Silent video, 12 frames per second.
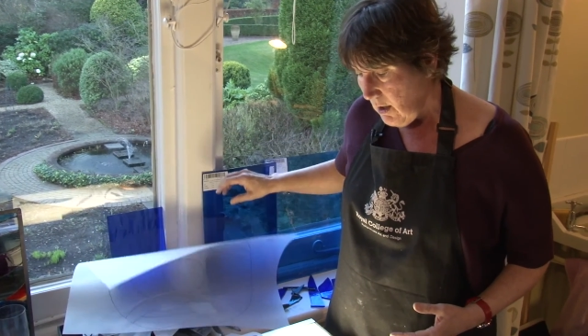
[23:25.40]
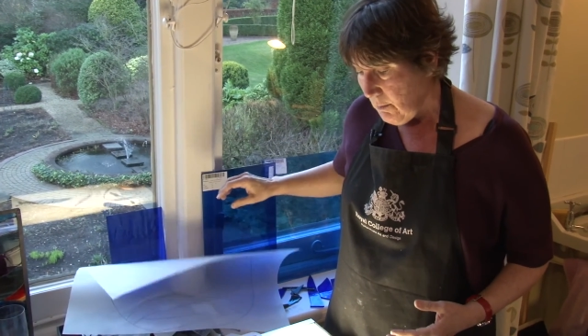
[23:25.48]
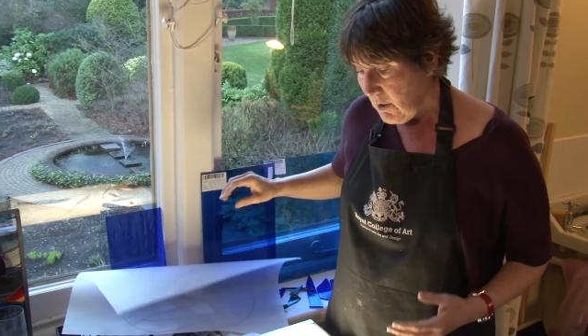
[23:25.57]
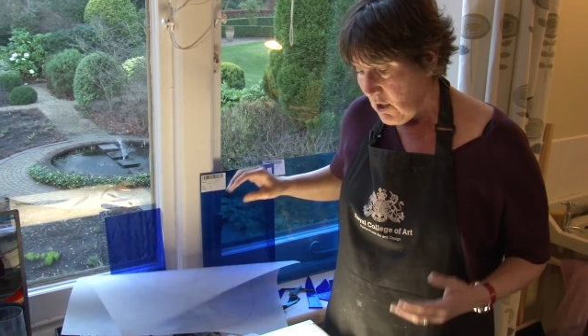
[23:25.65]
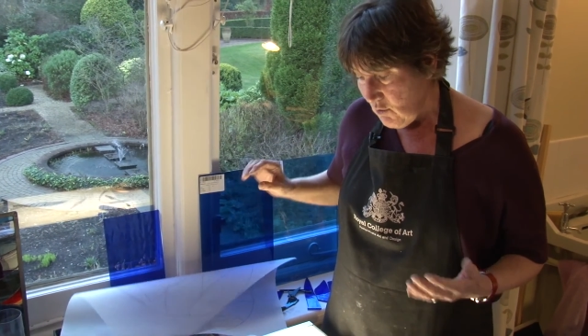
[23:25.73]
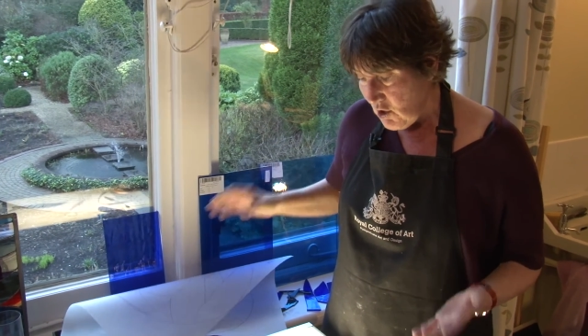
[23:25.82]
but
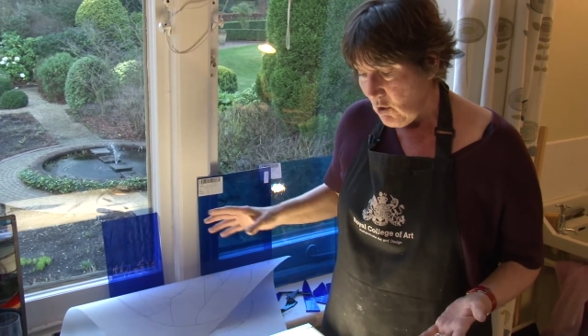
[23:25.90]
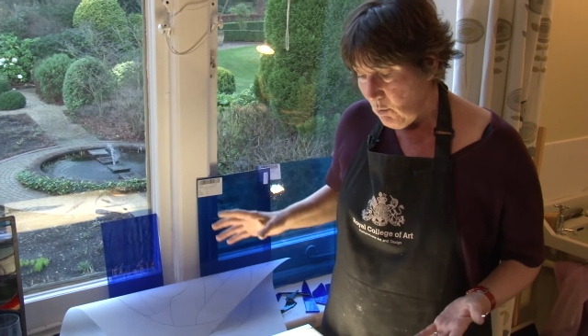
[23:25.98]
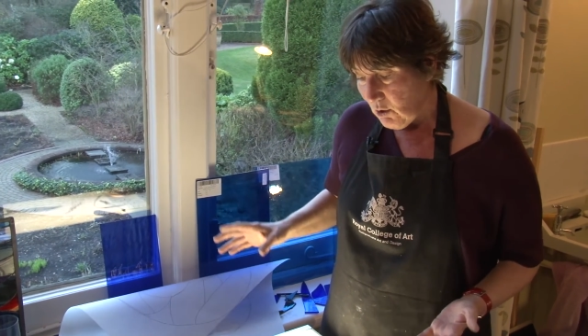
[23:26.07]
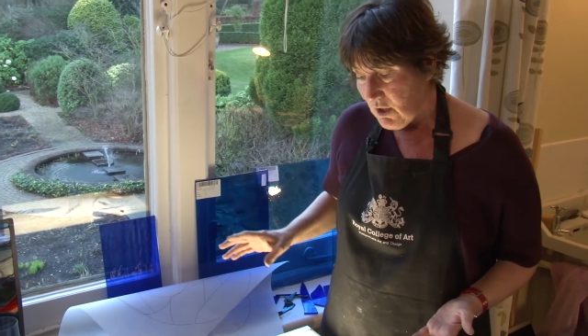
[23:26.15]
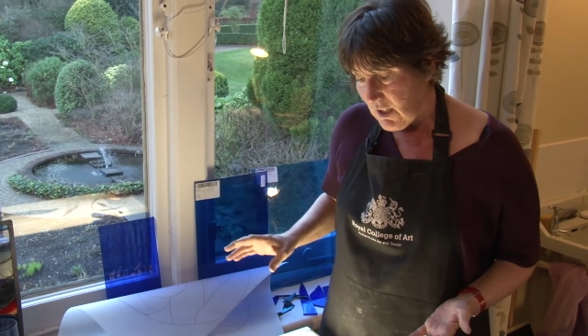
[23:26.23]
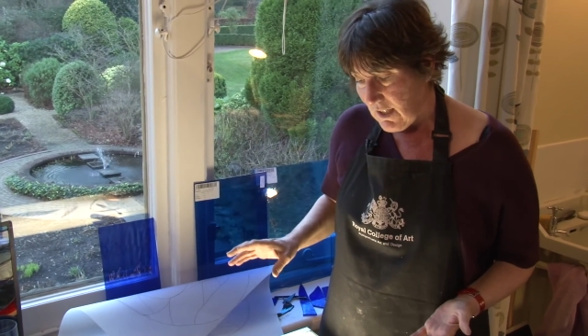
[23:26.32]
you do
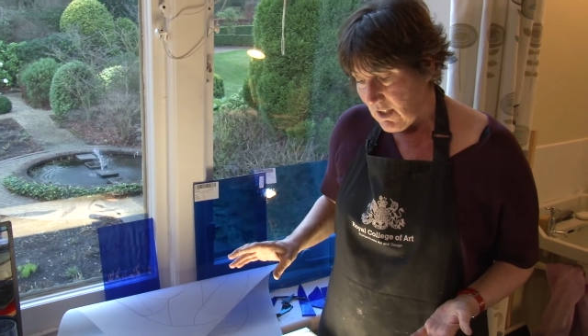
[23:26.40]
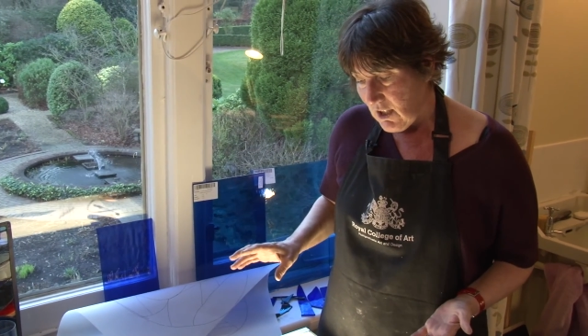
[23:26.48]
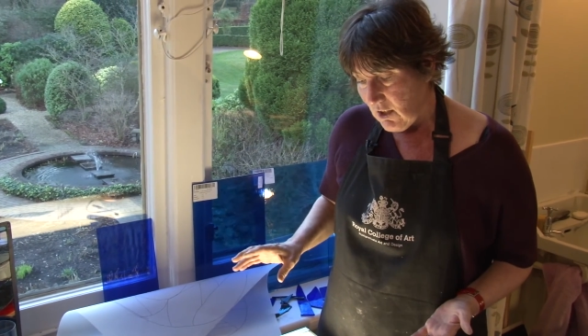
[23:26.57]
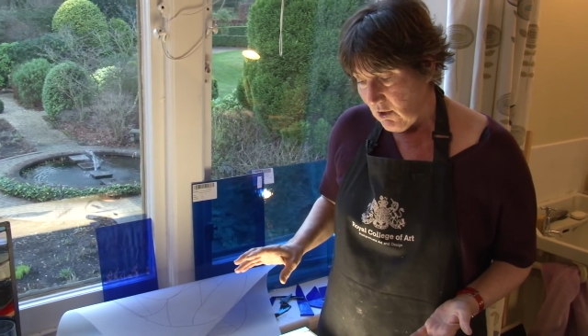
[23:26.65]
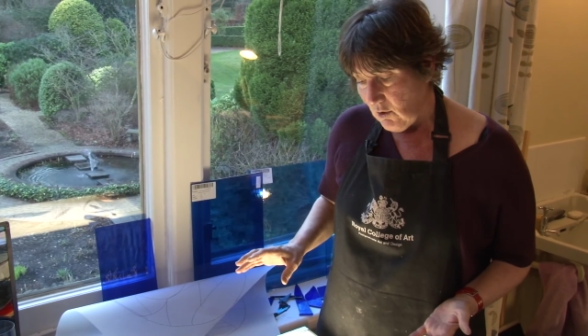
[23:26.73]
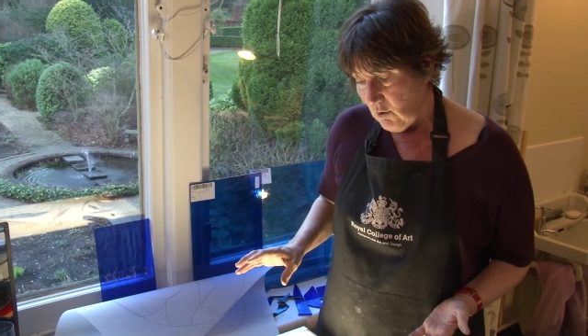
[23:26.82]
want it
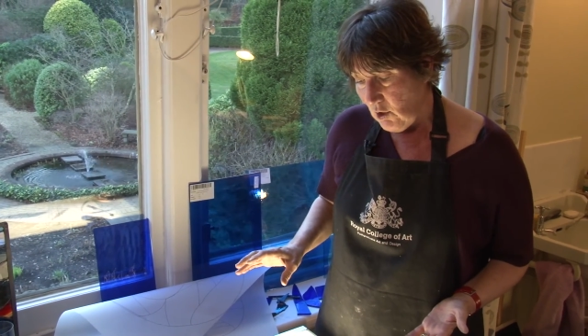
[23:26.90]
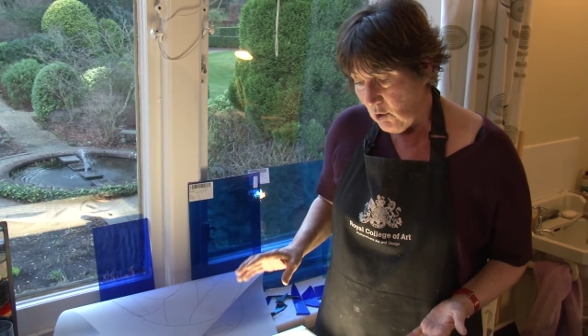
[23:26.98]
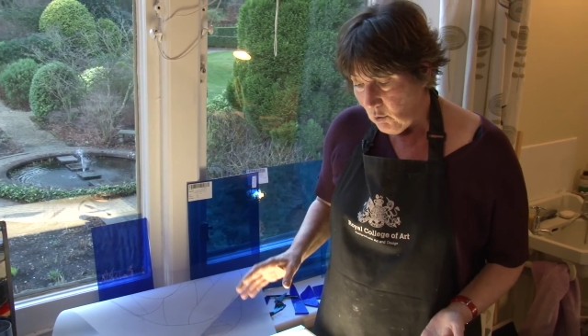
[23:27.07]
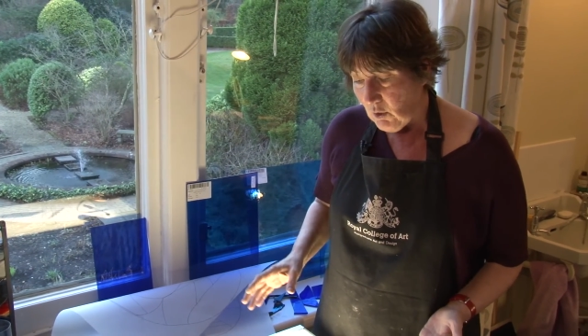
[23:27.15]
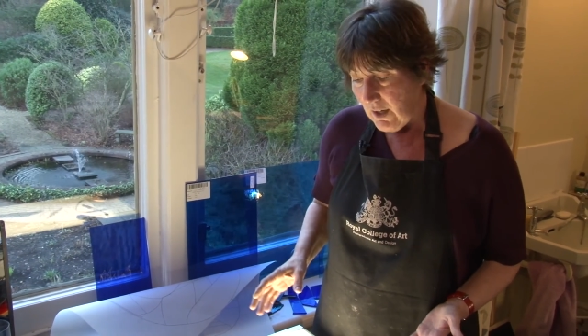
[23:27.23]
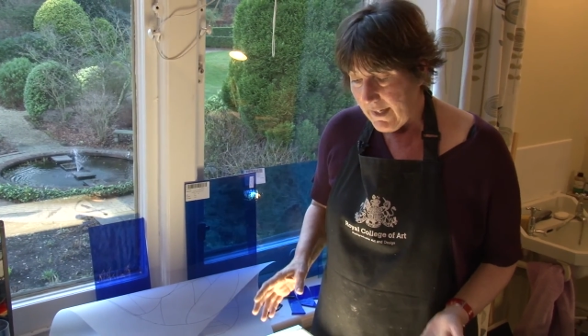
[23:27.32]
to
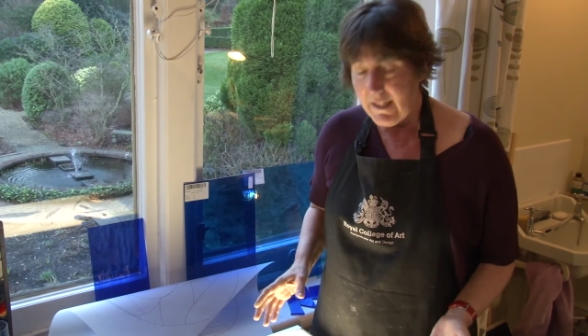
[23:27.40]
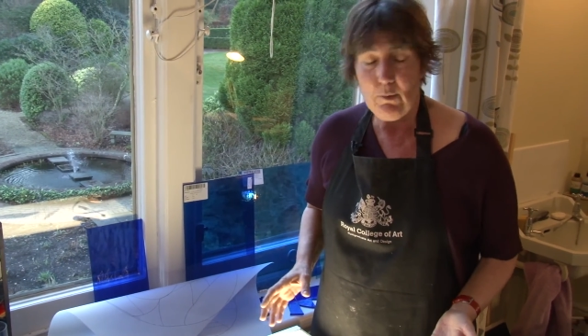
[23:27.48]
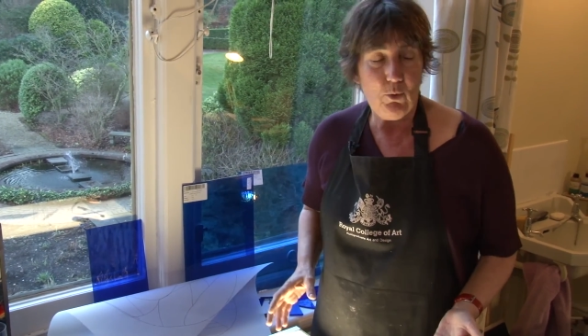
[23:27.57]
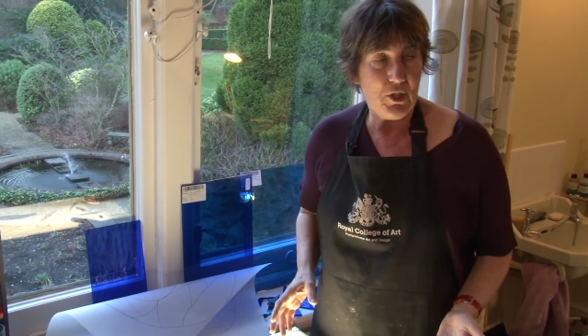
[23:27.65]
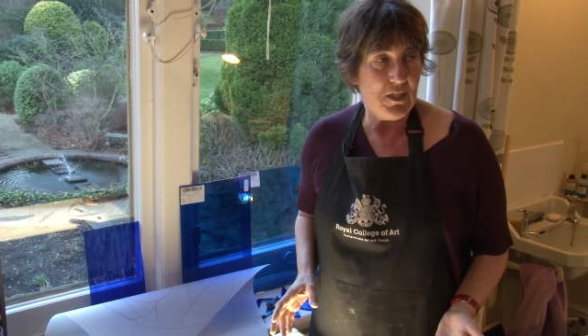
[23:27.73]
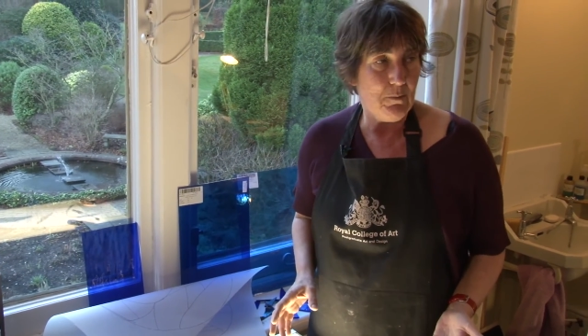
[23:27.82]
look like
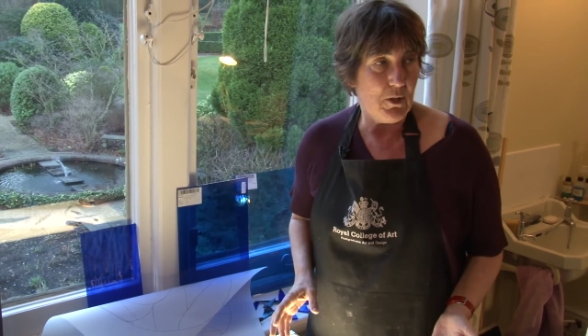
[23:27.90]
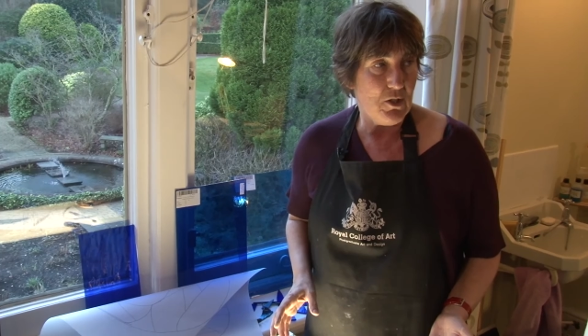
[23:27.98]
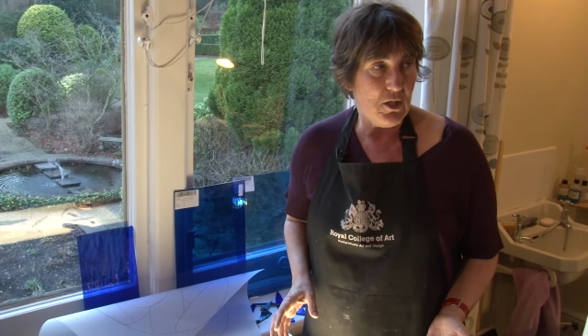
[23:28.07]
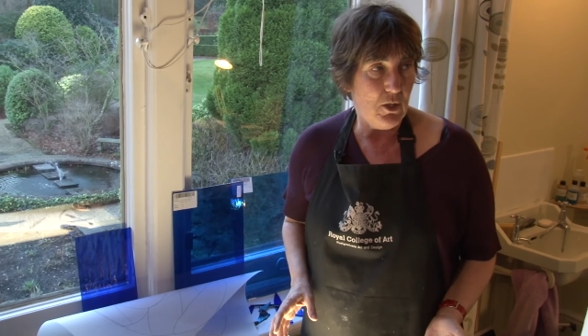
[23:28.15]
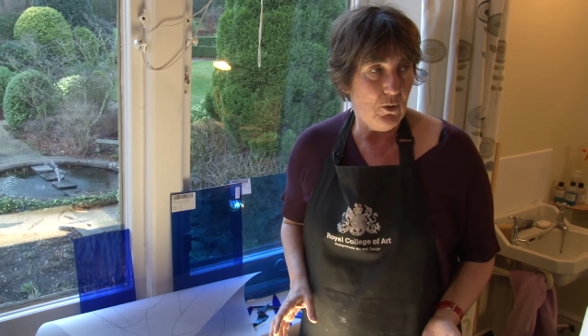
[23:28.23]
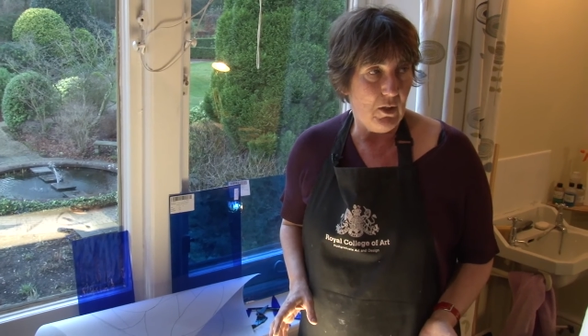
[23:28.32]
what it's supposed
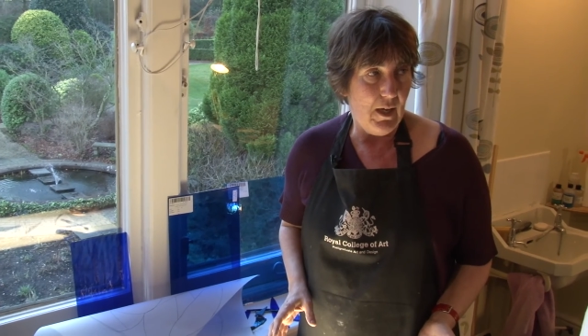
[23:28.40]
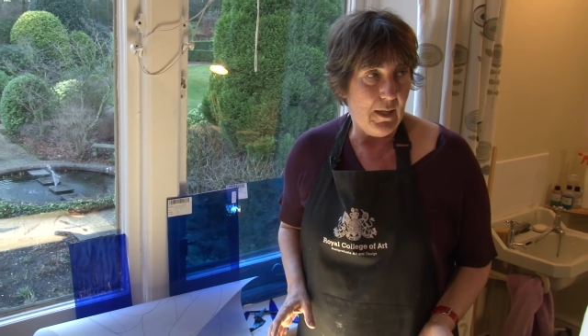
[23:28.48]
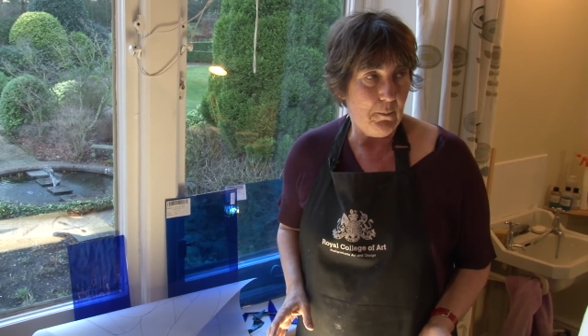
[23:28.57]
to look like.